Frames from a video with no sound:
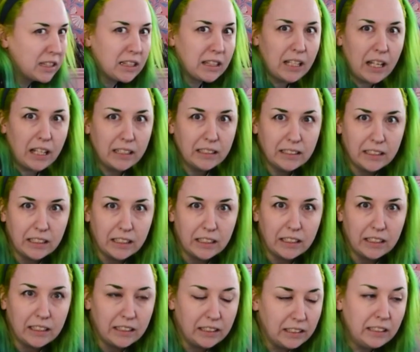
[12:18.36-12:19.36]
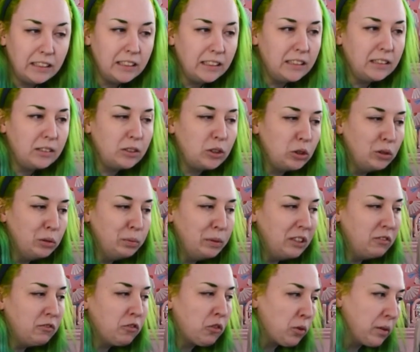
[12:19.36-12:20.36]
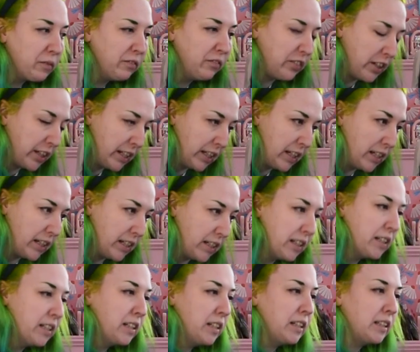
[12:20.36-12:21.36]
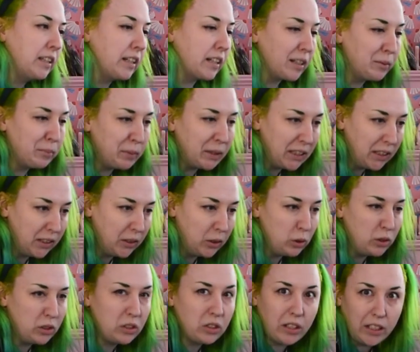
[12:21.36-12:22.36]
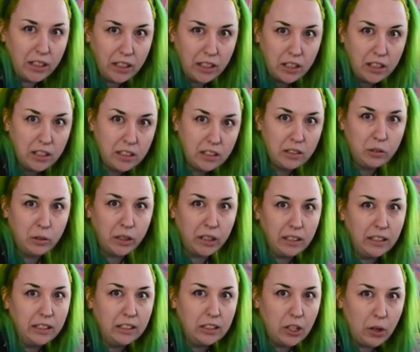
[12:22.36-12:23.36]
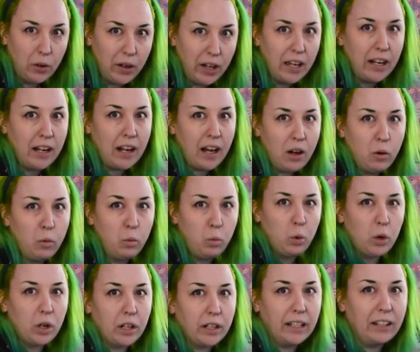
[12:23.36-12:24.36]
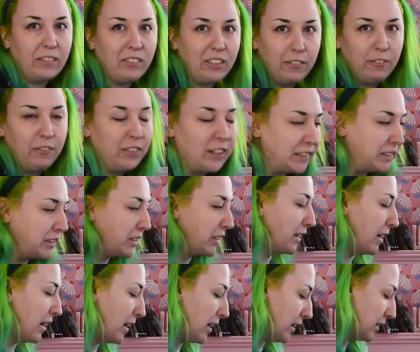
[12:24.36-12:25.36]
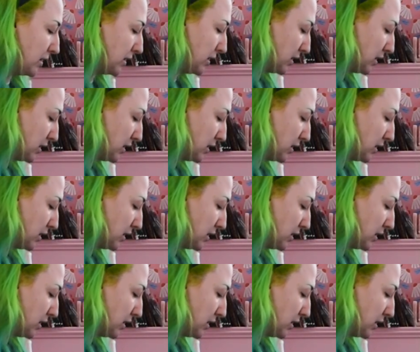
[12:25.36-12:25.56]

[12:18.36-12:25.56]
that didn't need to be form-fitting, that can be loose, so I could quickly do it and not worry if it fits or not.